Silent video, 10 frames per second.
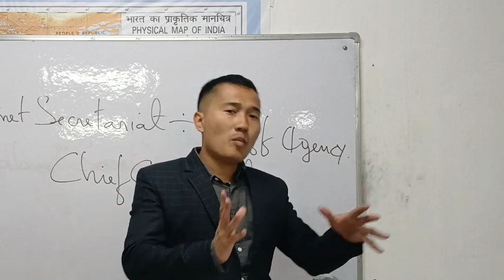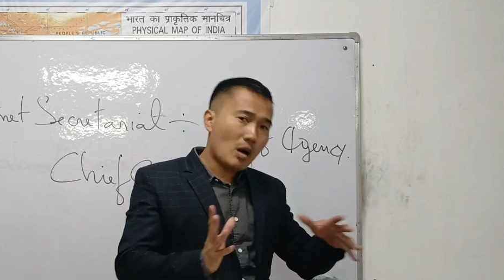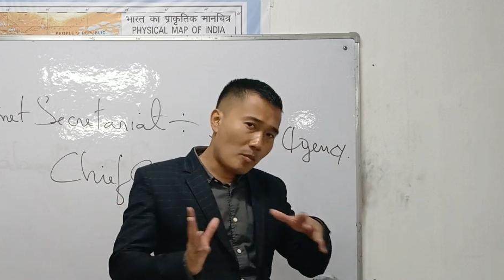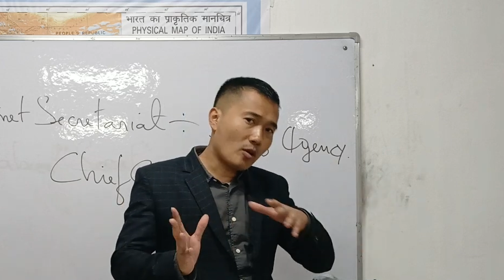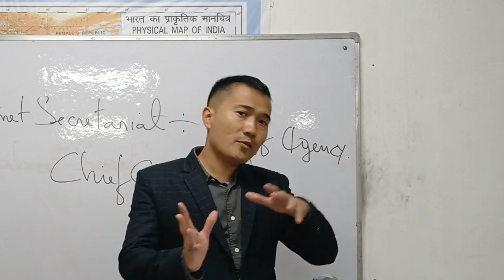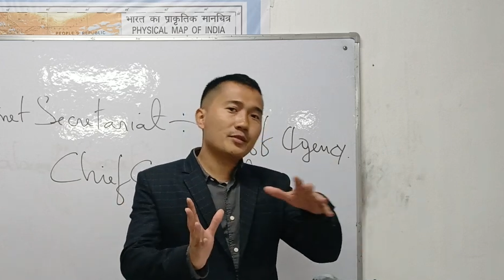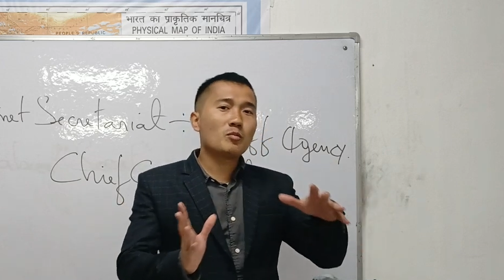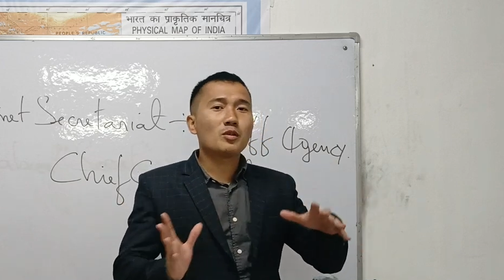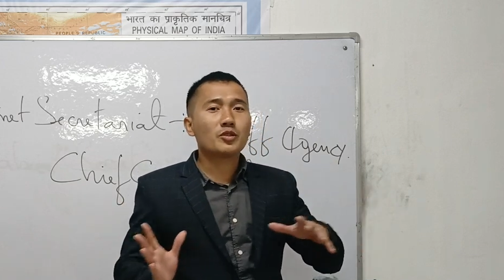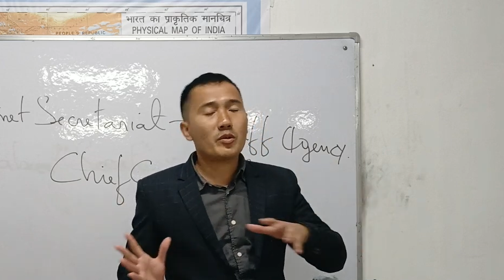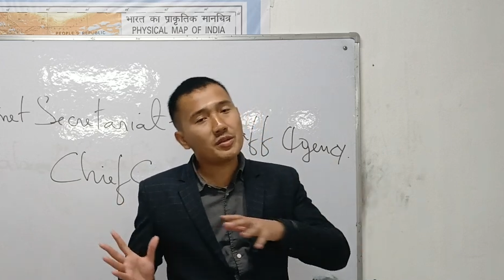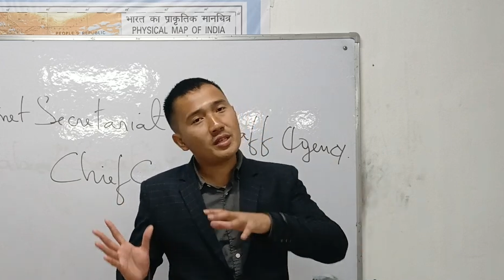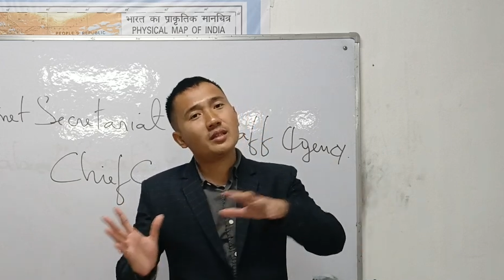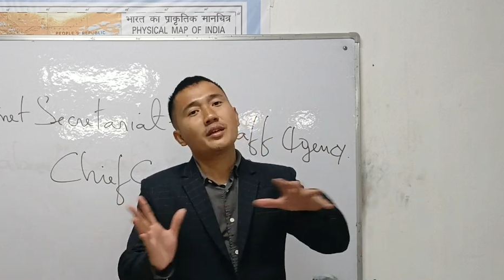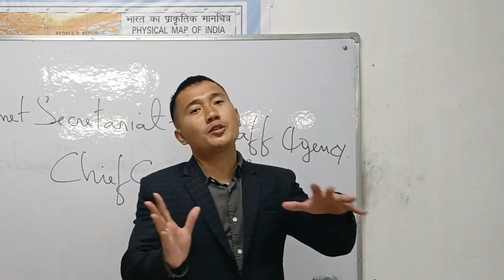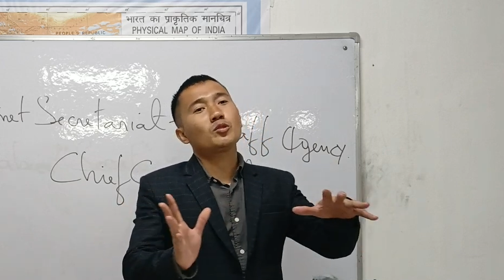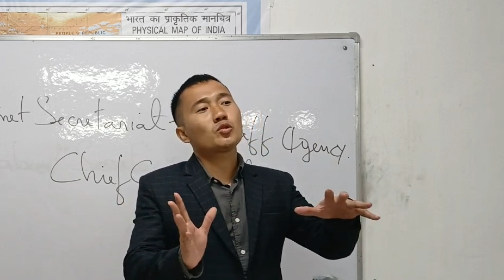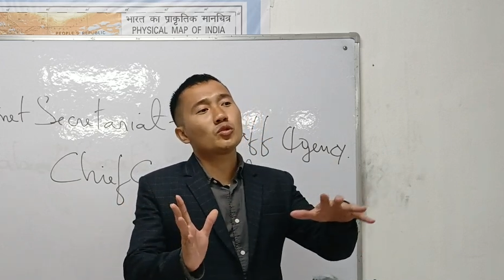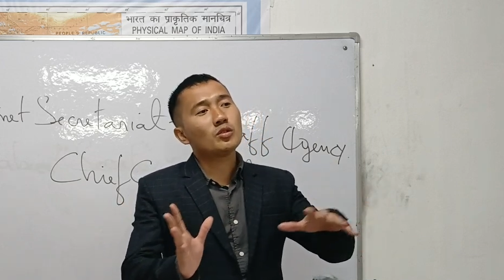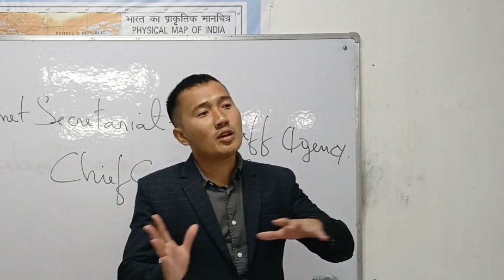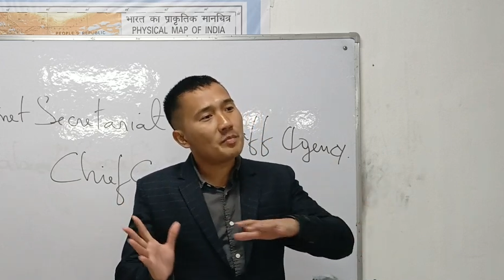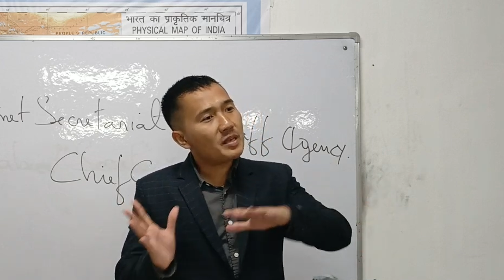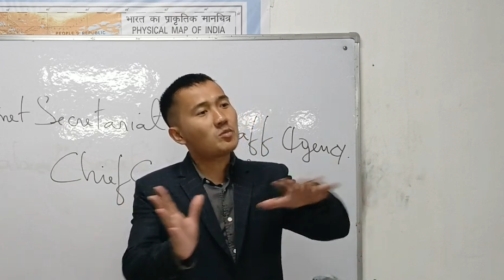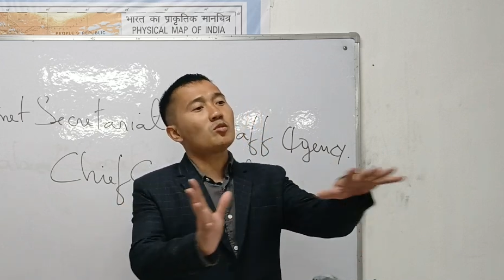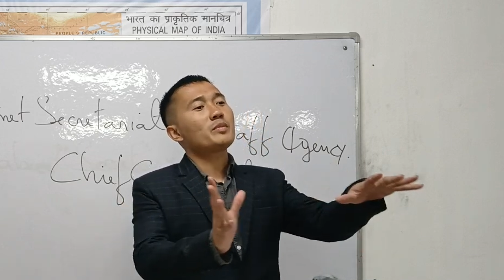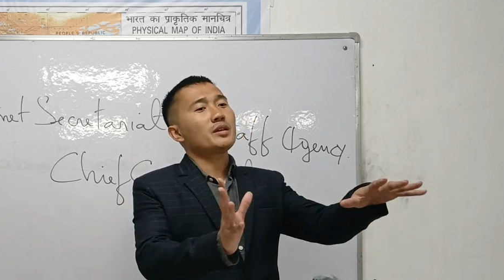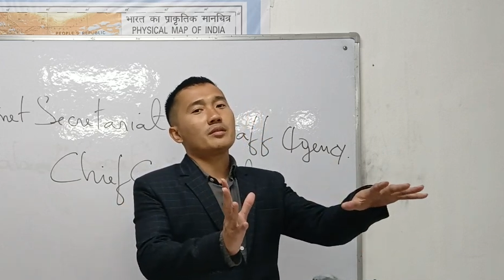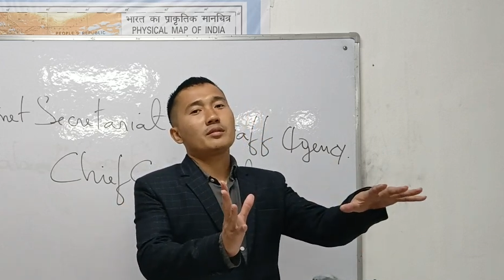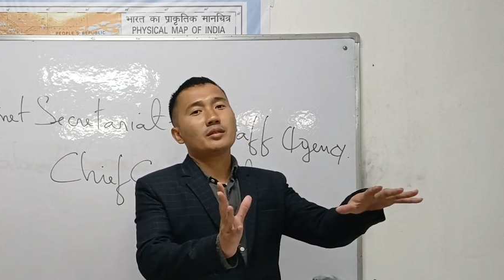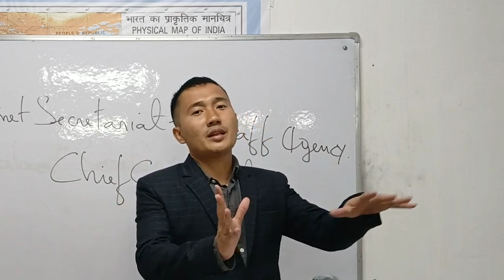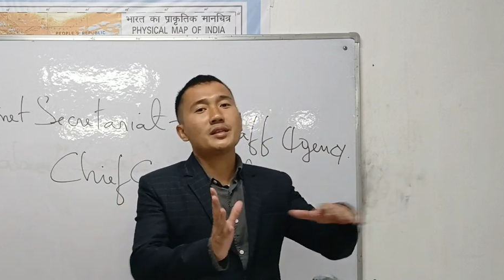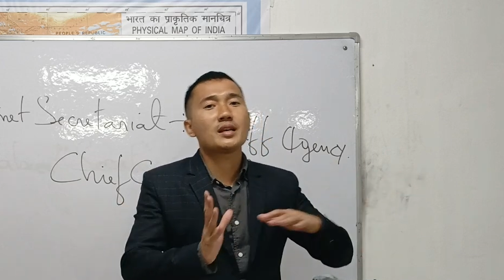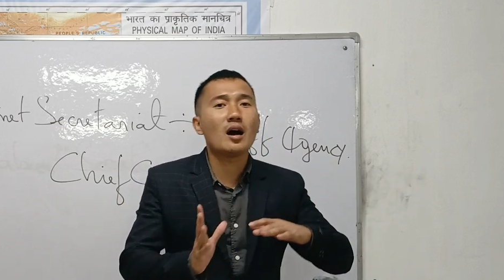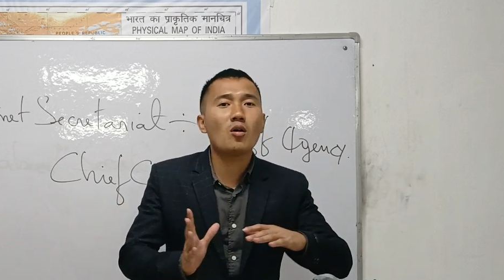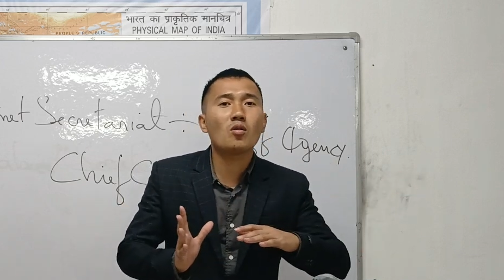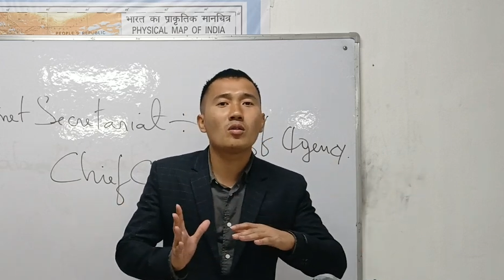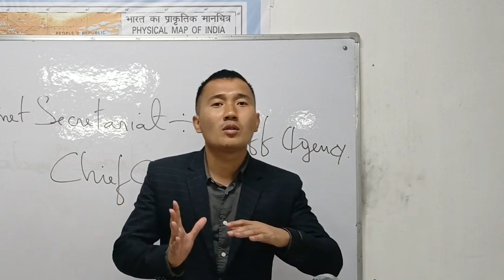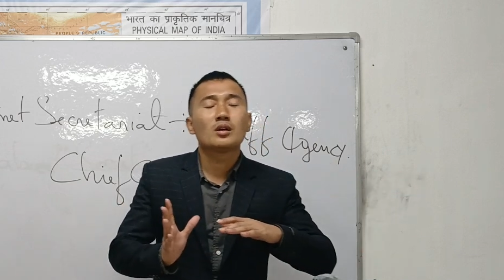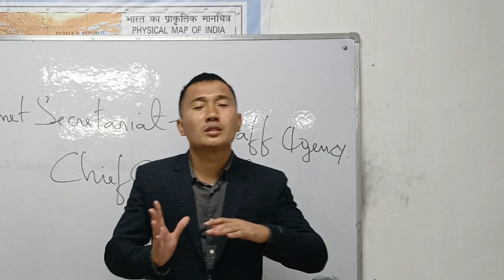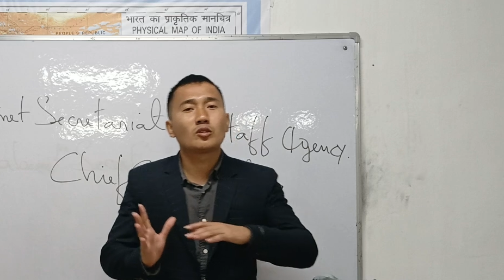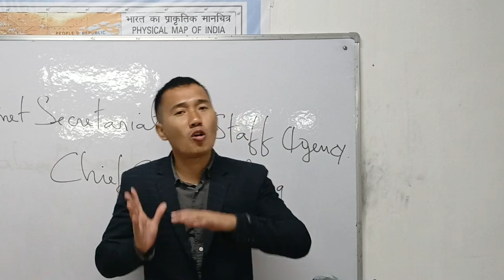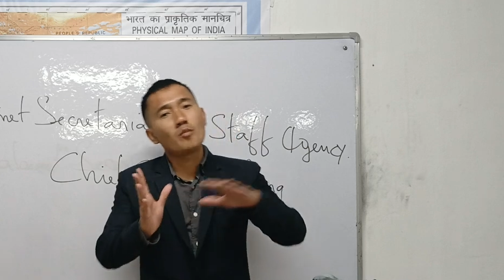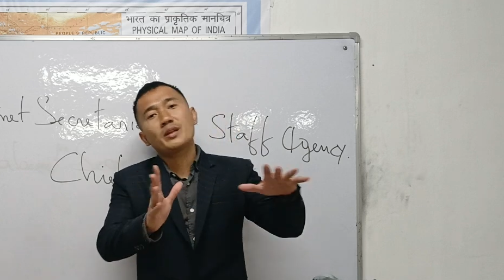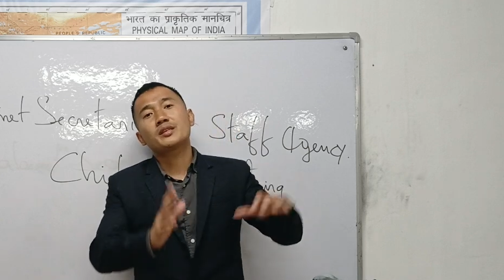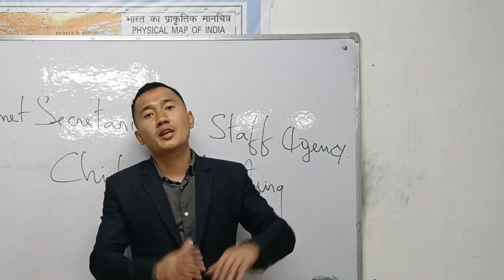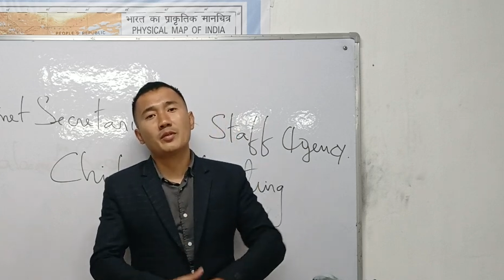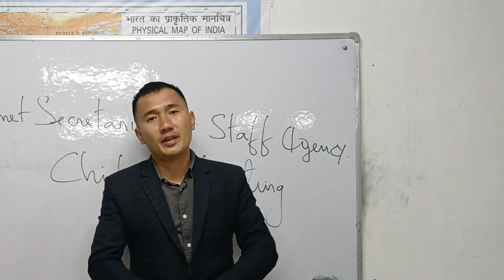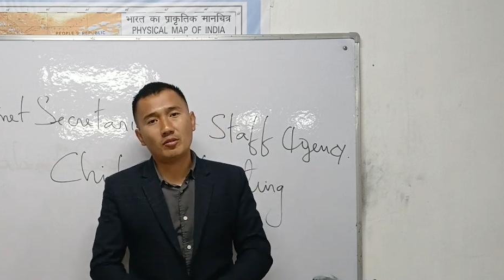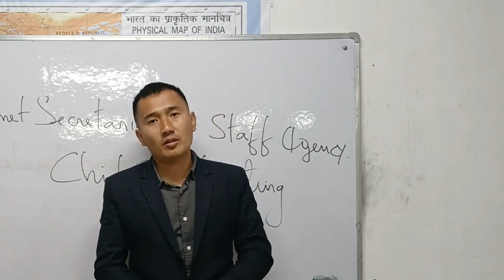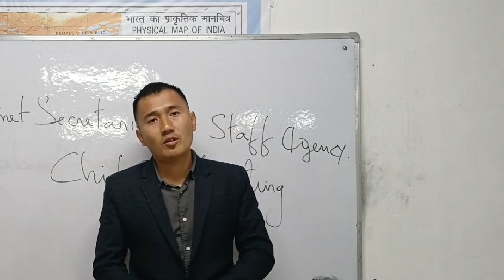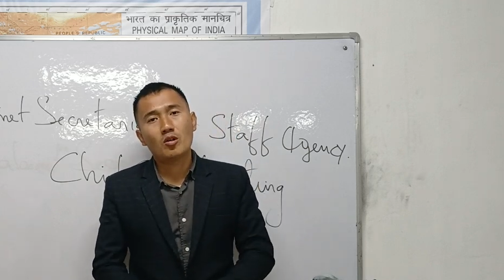both of them will try to settle the issue through peaceful manner. That is how the government is carried out.